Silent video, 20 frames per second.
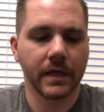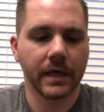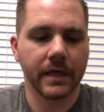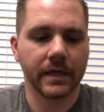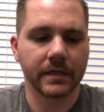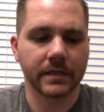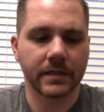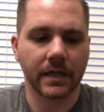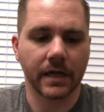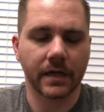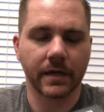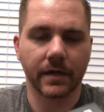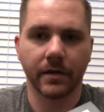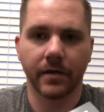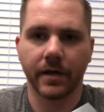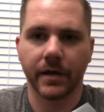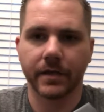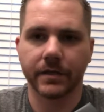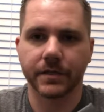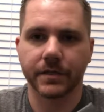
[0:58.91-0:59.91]
and decided to
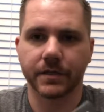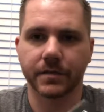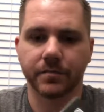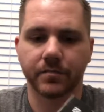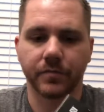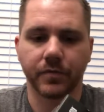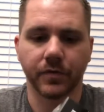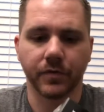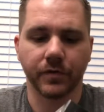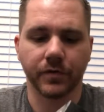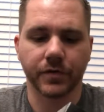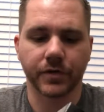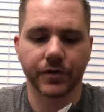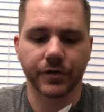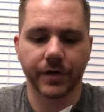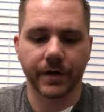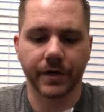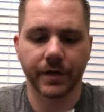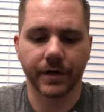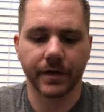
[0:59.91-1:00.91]
go ahead and just pull the
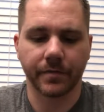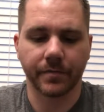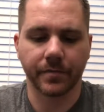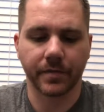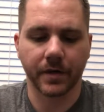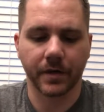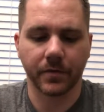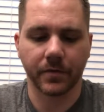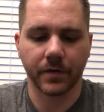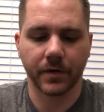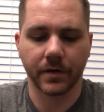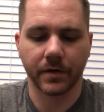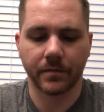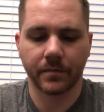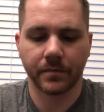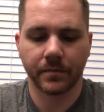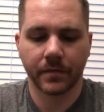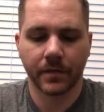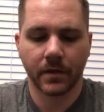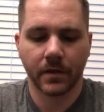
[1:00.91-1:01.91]
trigger and pick one
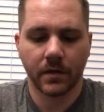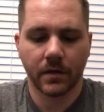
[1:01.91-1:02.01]
up.